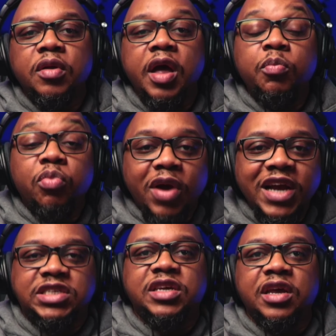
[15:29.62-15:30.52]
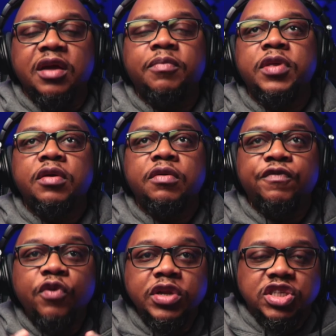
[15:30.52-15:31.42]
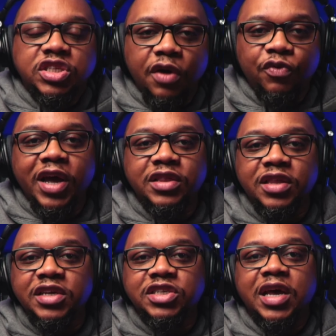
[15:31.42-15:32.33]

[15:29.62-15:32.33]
embracing foolish stuff like this